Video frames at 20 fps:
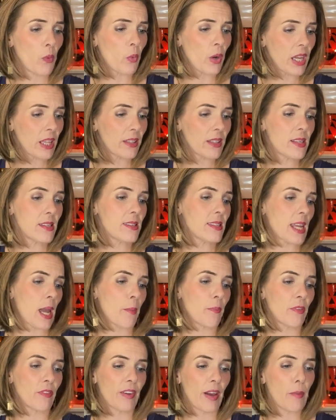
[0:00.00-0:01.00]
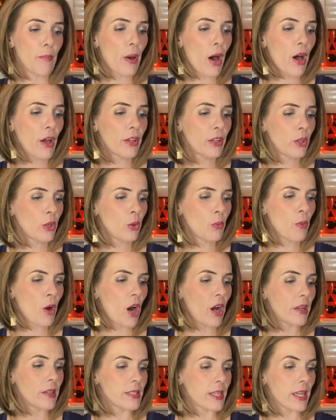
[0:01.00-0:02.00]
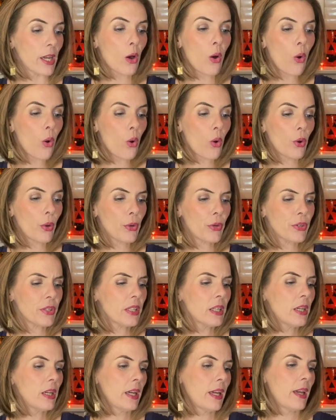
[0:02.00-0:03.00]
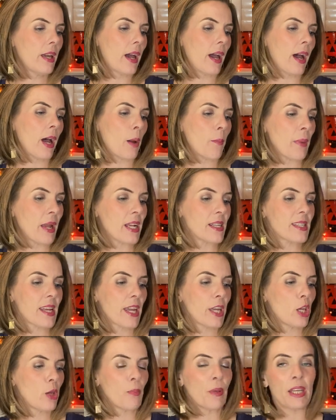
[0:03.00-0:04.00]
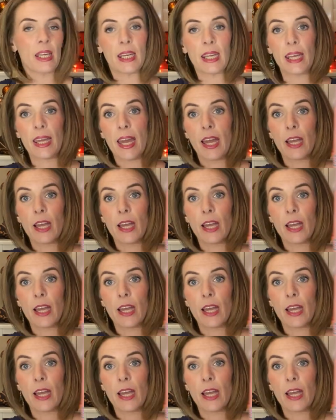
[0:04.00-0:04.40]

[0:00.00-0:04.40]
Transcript: Weightless, Amplify Volume, All Day Hold, Anti-Humidity